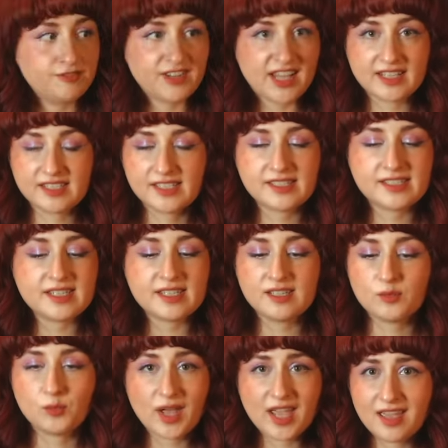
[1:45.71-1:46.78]

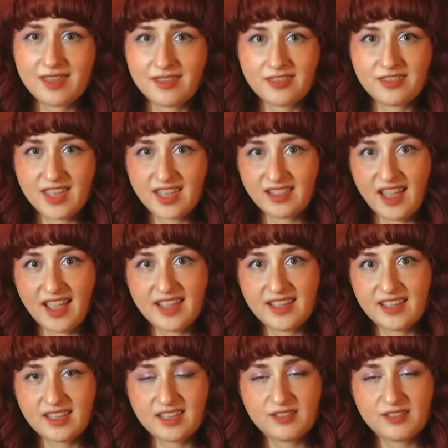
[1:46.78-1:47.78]
fantasy way that they like,